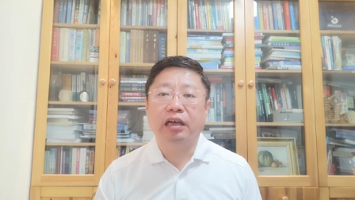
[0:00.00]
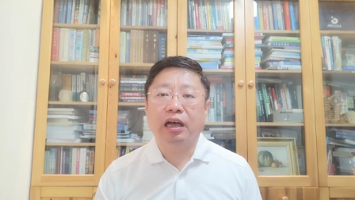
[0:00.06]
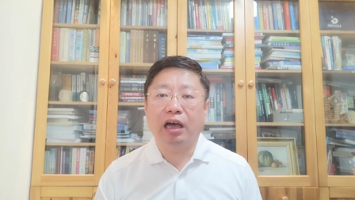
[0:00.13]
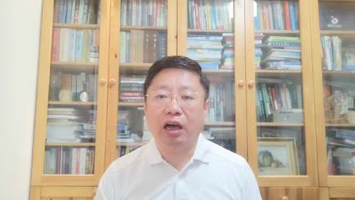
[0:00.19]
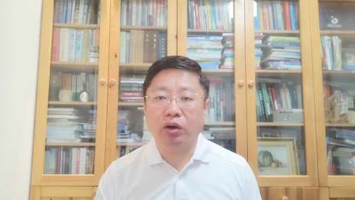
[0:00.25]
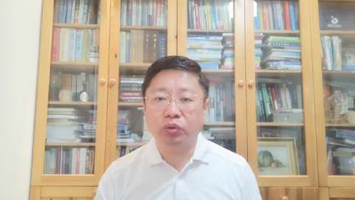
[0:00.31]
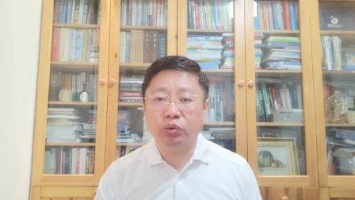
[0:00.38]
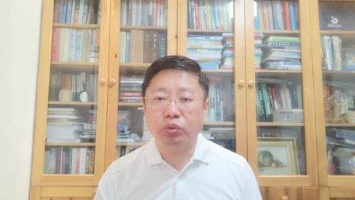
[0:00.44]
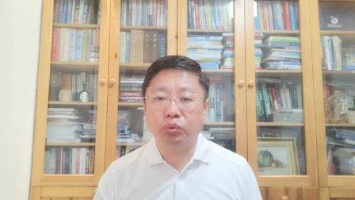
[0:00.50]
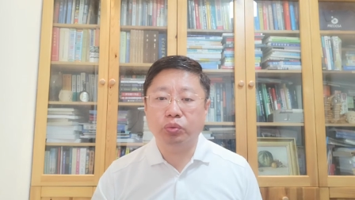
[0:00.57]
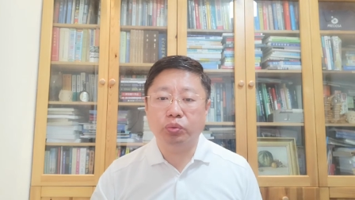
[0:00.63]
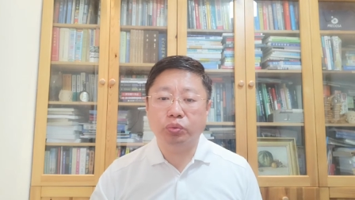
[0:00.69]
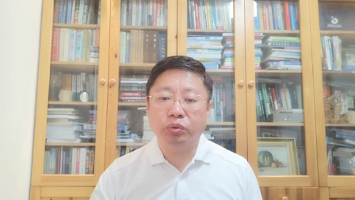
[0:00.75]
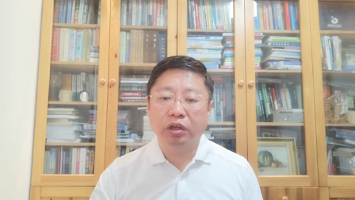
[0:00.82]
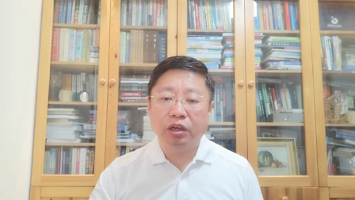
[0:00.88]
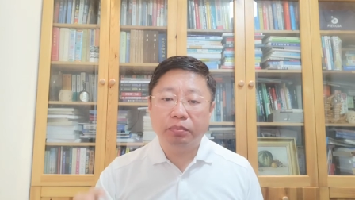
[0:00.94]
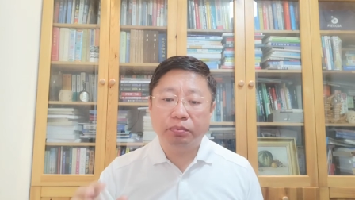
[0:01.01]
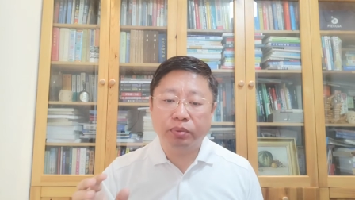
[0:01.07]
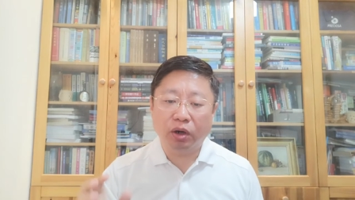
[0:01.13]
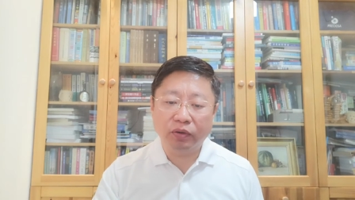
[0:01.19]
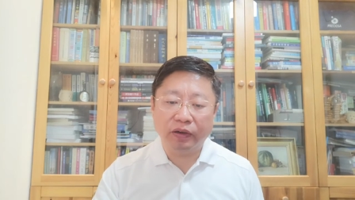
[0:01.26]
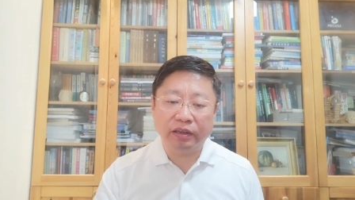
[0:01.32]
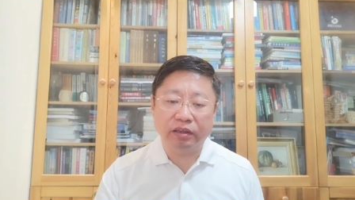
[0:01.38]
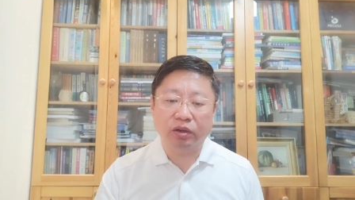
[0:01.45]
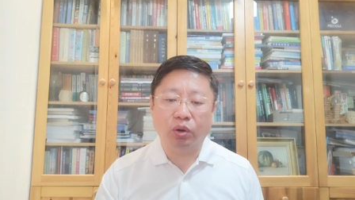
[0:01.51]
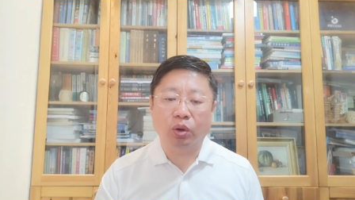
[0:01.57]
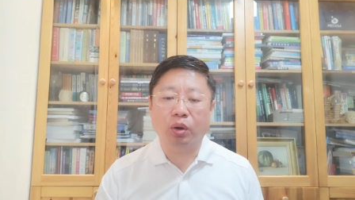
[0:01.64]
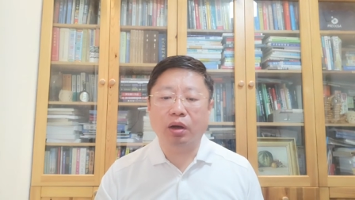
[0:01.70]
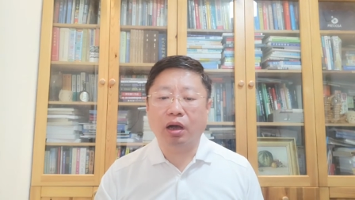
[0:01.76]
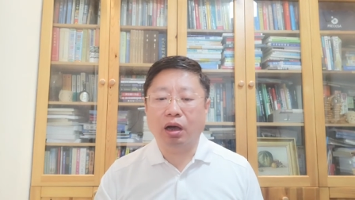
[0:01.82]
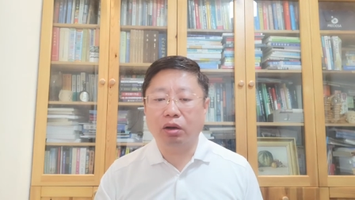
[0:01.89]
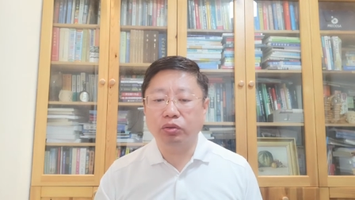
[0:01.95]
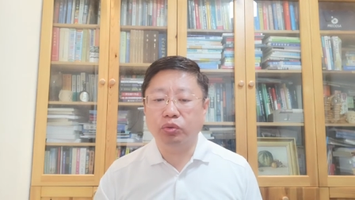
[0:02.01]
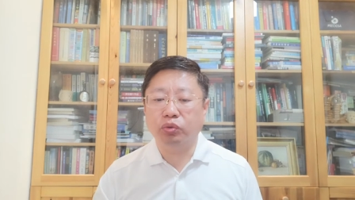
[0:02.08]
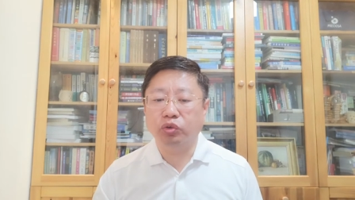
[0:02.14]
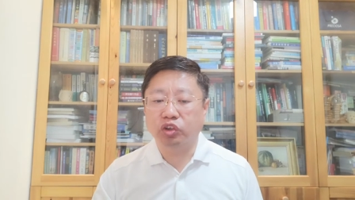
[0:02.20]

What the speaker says: how to prevent on how to